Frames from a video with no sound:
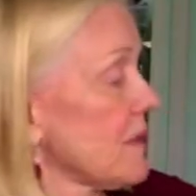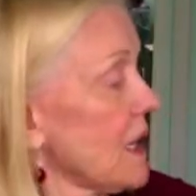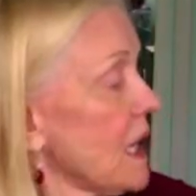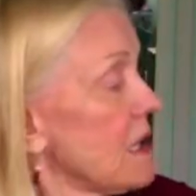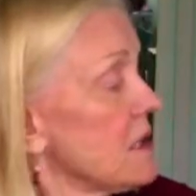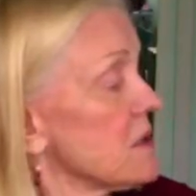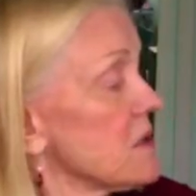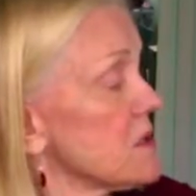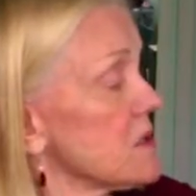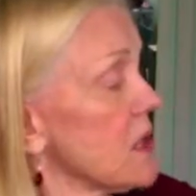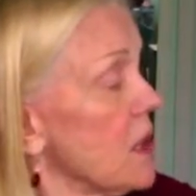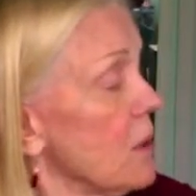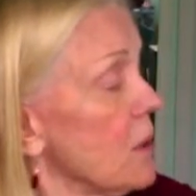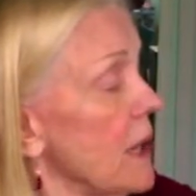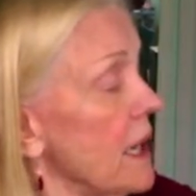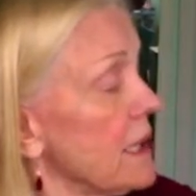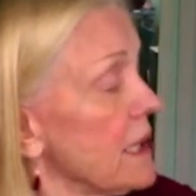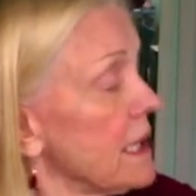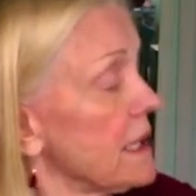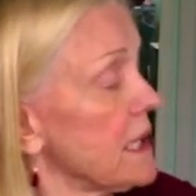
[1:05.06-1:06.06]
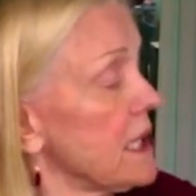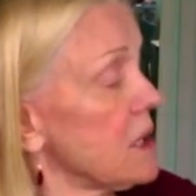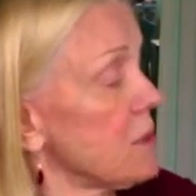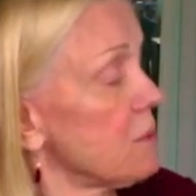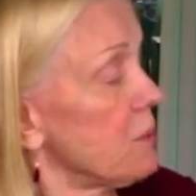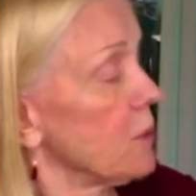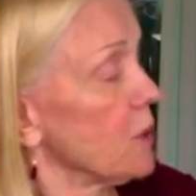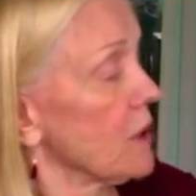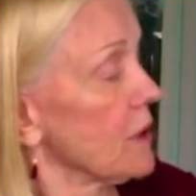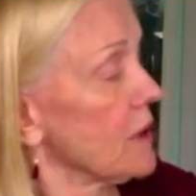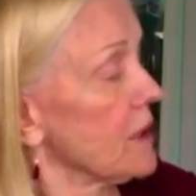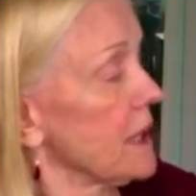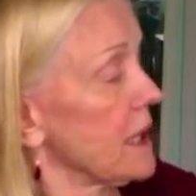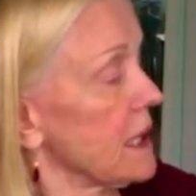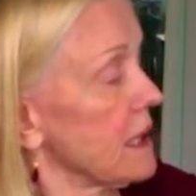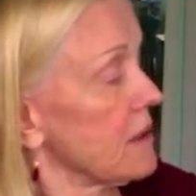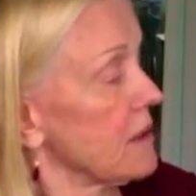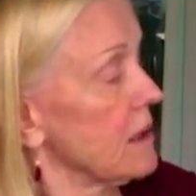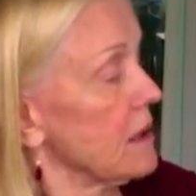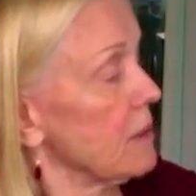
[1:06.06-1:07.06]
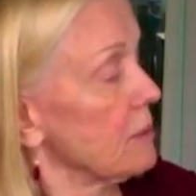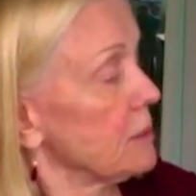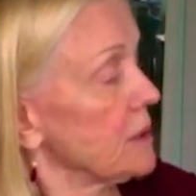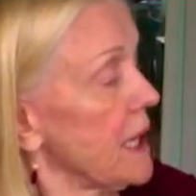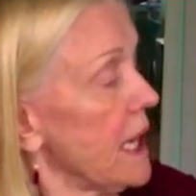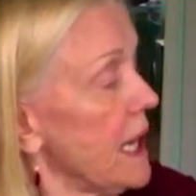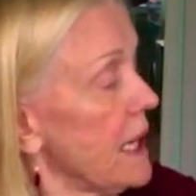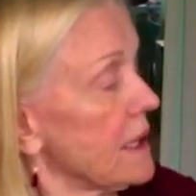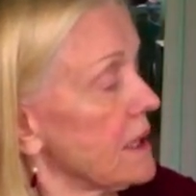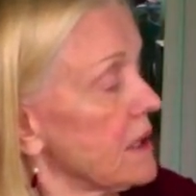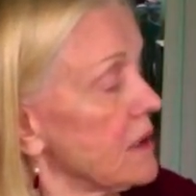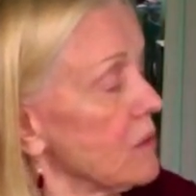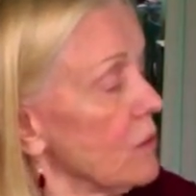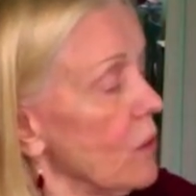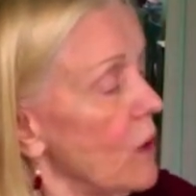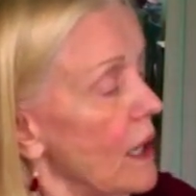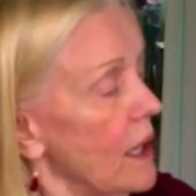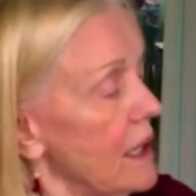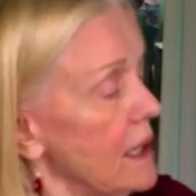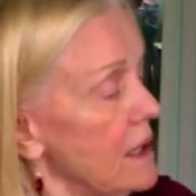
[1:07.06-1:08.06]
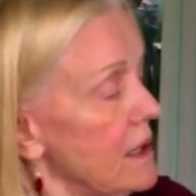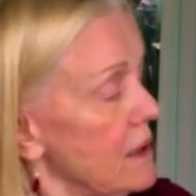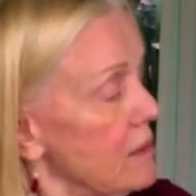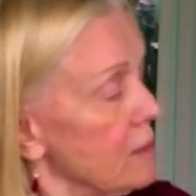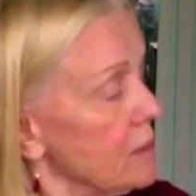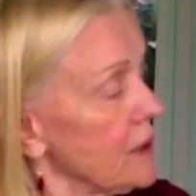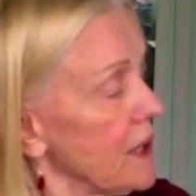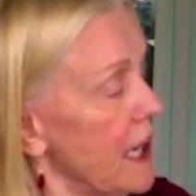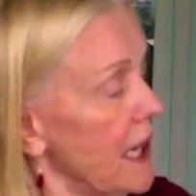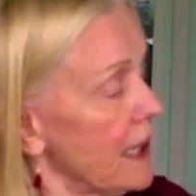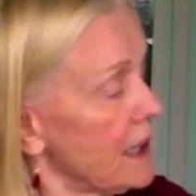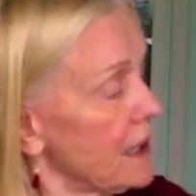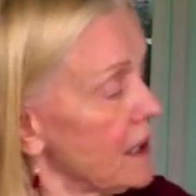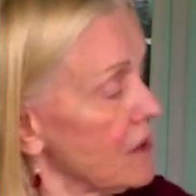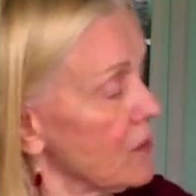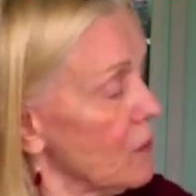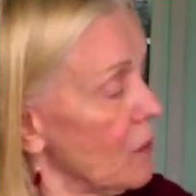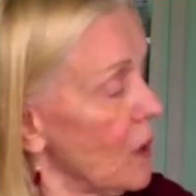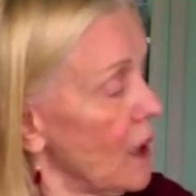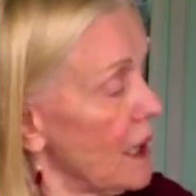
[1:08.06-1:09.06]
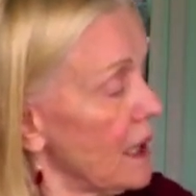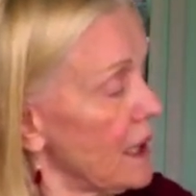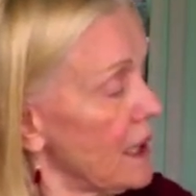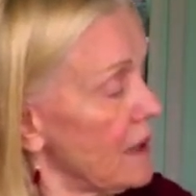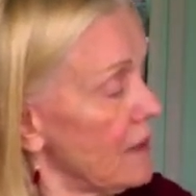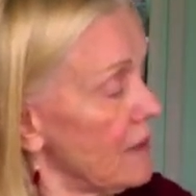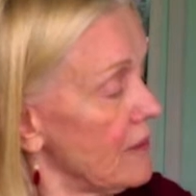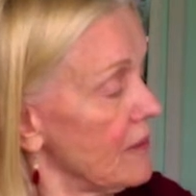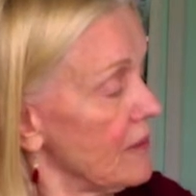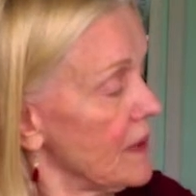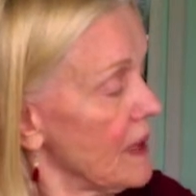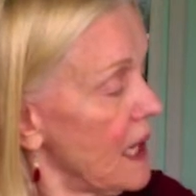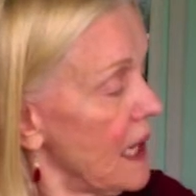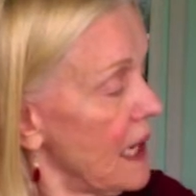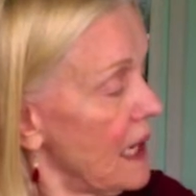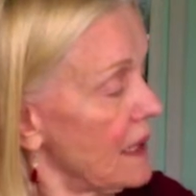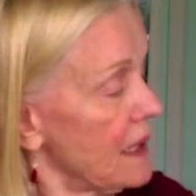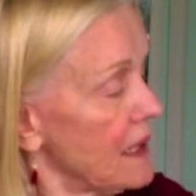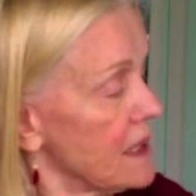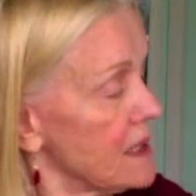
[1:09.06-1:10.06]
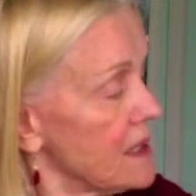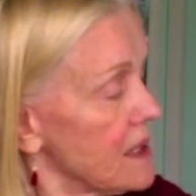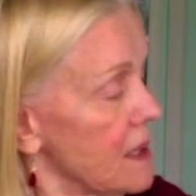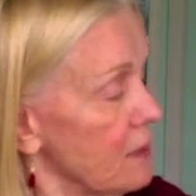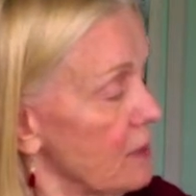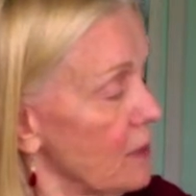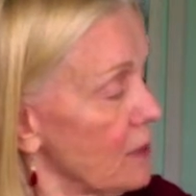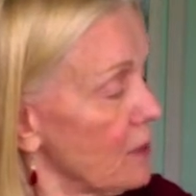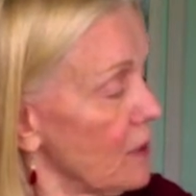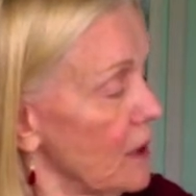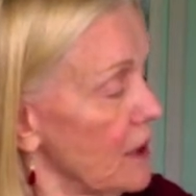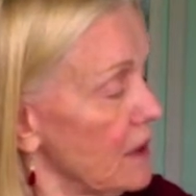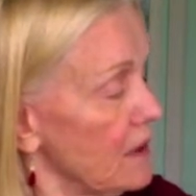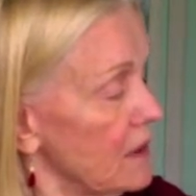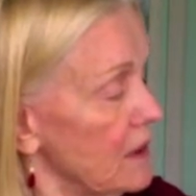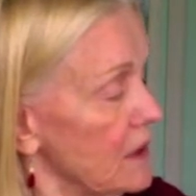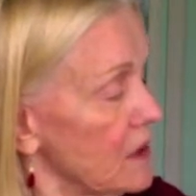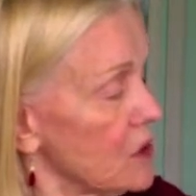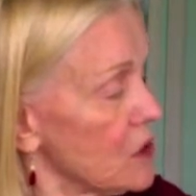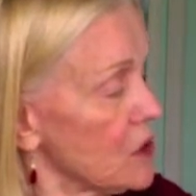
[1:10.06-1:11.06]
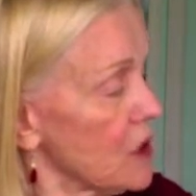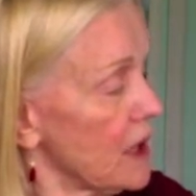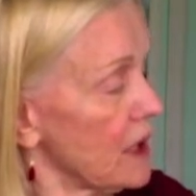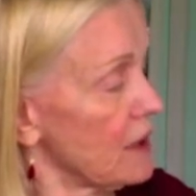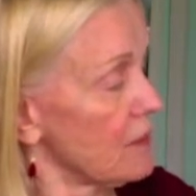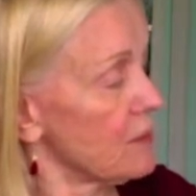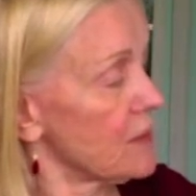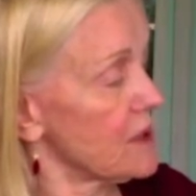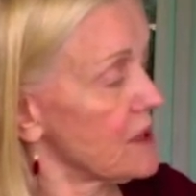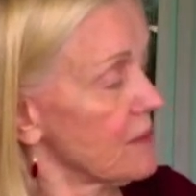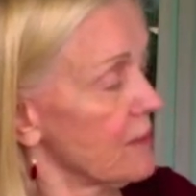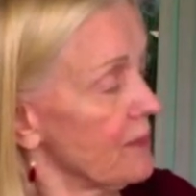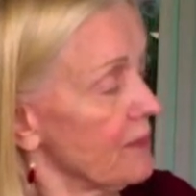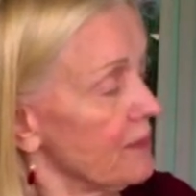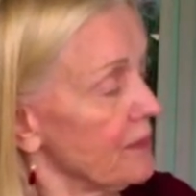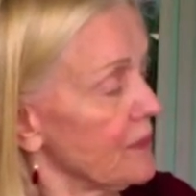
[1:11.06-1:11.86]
And I keep working, black and white and black and white, and I separate the shapes.